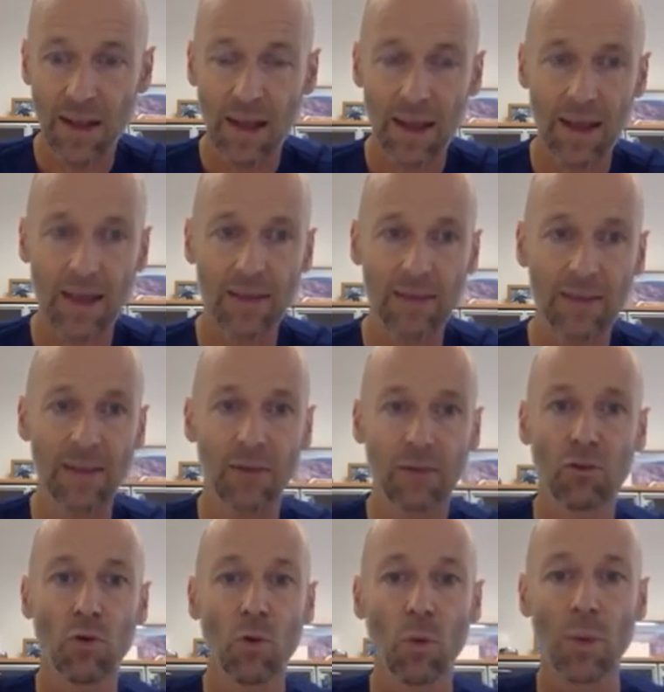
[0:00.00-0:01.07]
In tier
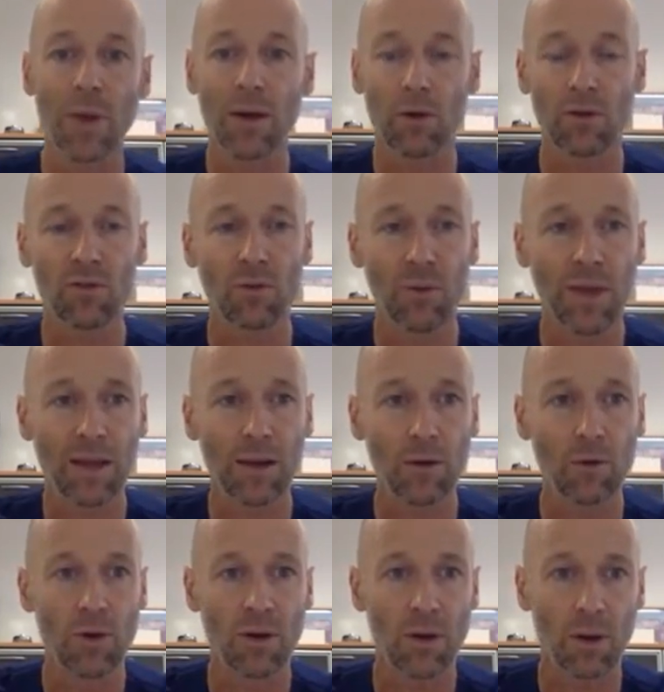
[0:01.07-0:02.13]
2, we also
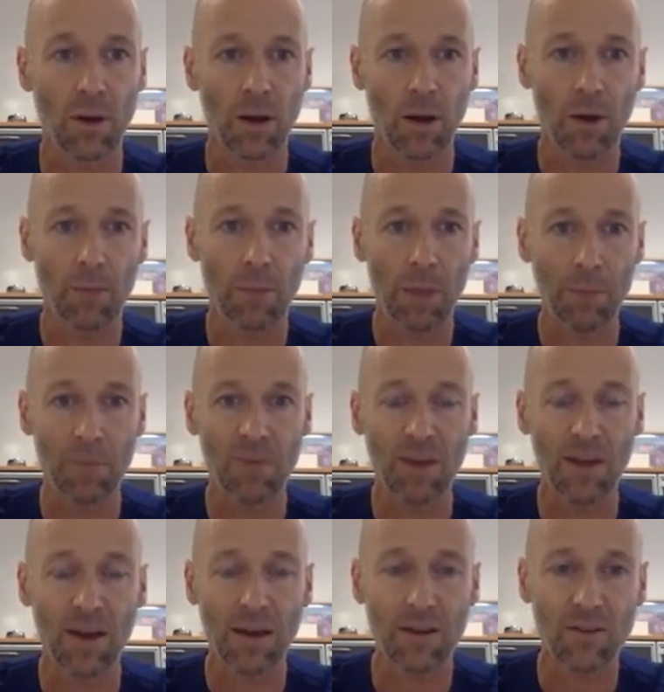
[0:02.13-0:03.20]
included a MAP
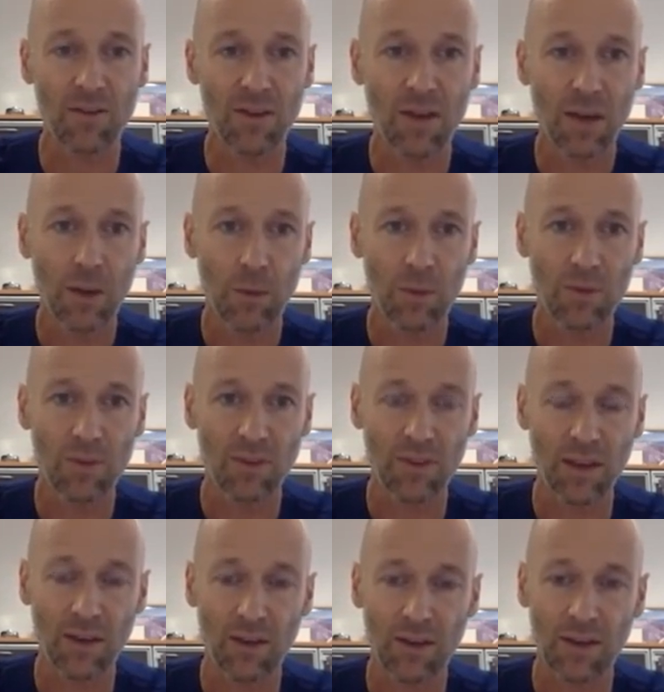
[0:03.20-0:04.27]
challenge, which is
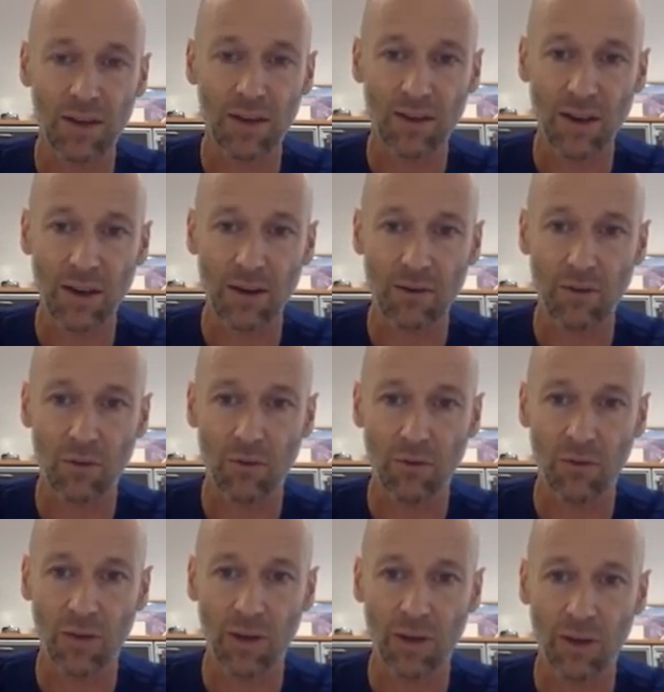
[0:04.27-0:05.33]
actually a challenge of
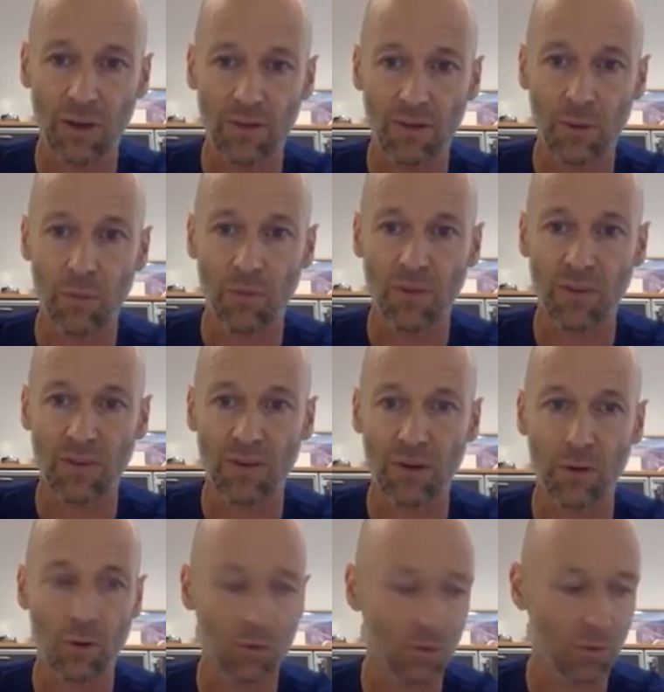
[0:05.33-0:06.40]

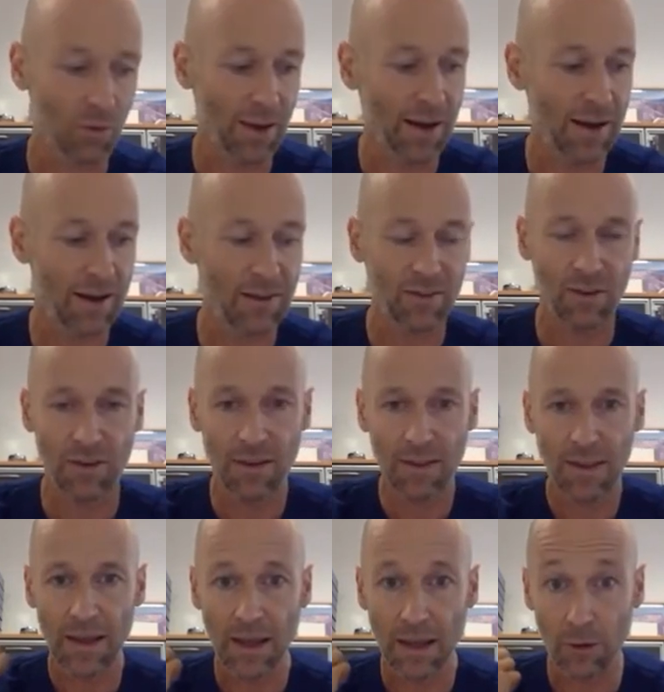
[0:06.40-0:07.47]
cerebrovascular autoregulation
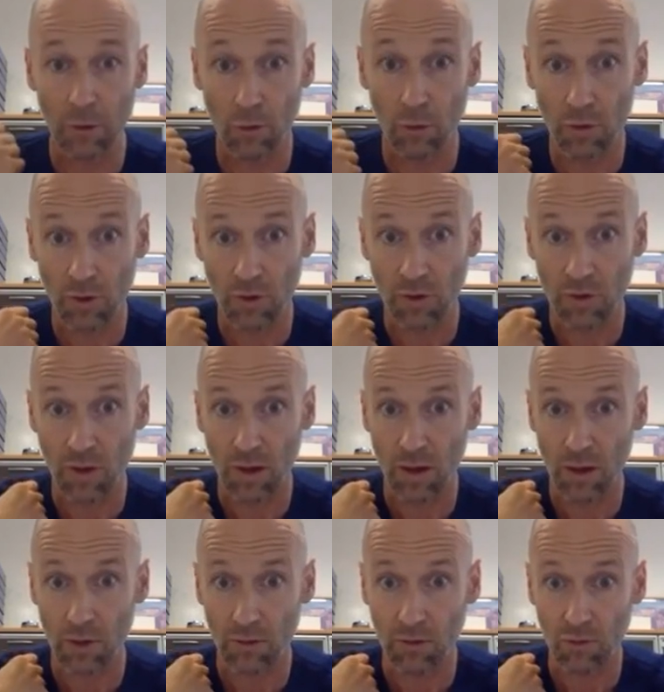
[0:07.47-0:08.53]
in order
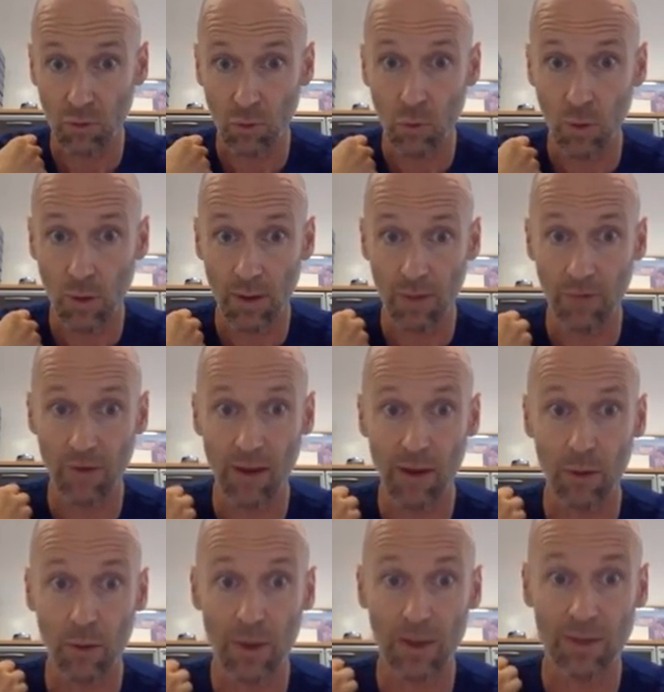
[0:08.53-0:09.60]
to
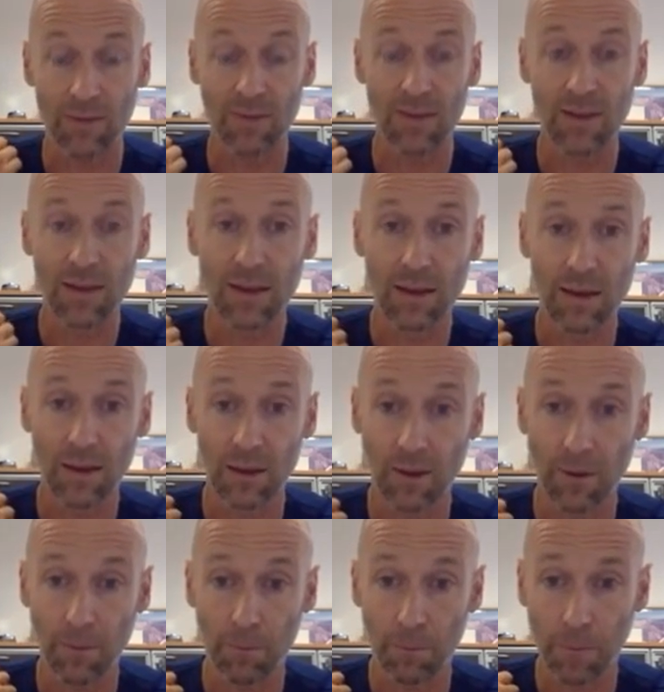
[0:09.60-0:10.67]
evaluate
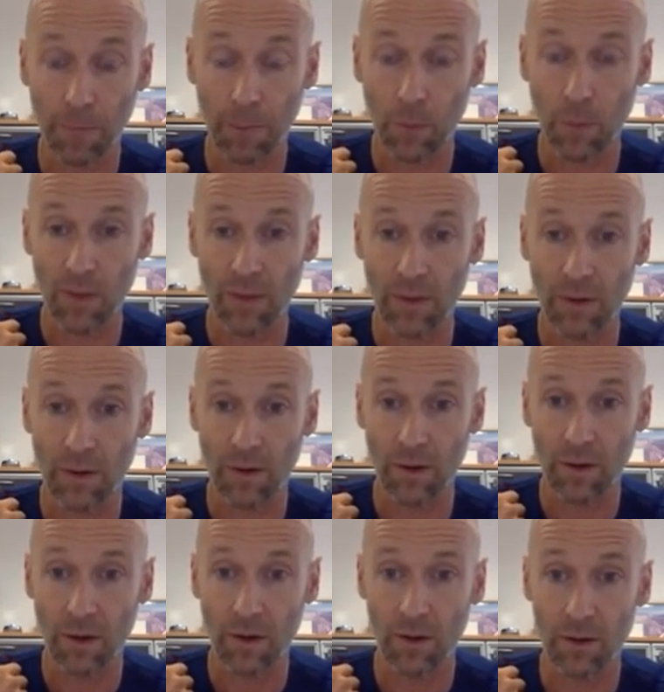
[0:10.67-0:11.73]
whether
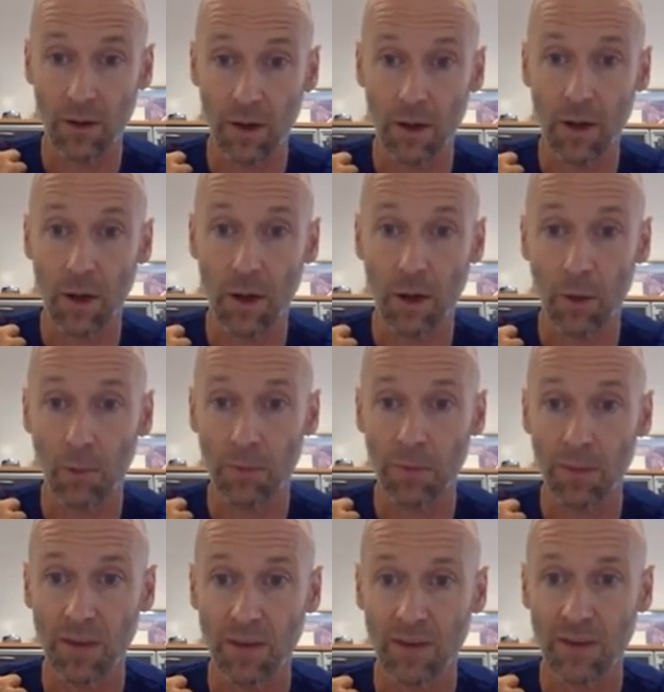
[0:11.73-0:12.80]
an
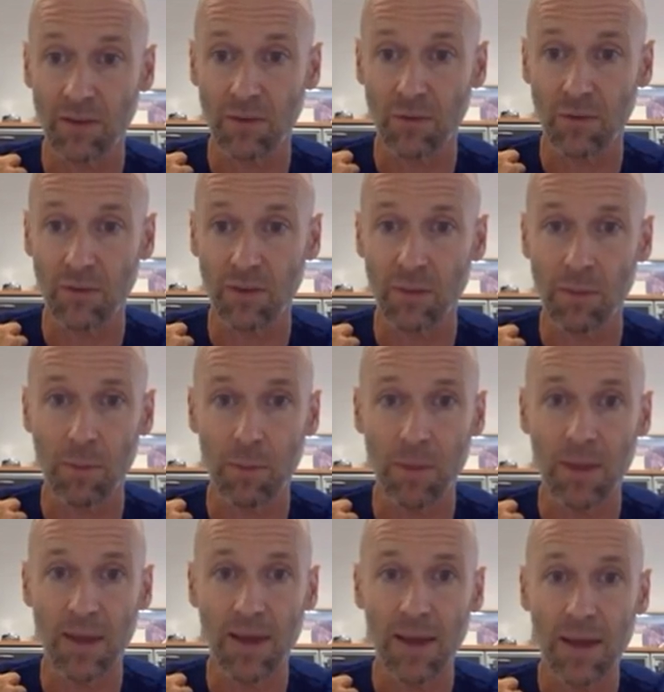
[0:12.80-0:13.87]
optimization of
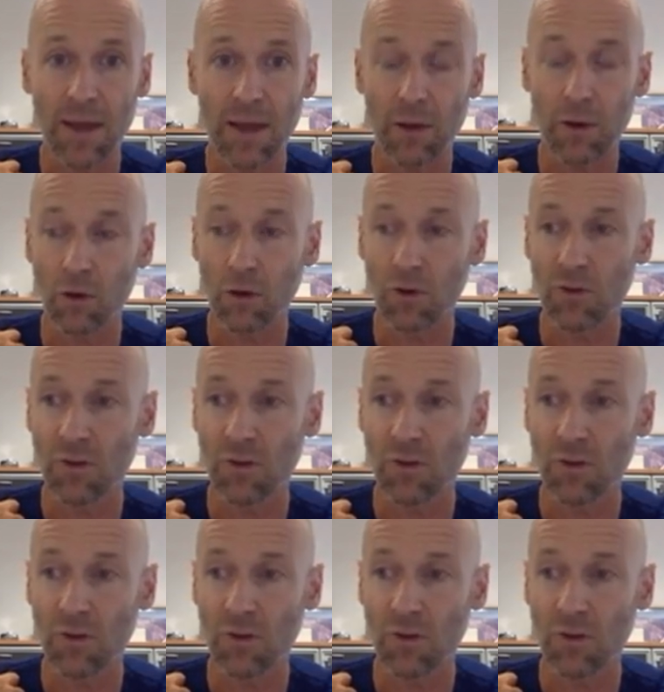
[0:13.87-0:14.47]
CPP could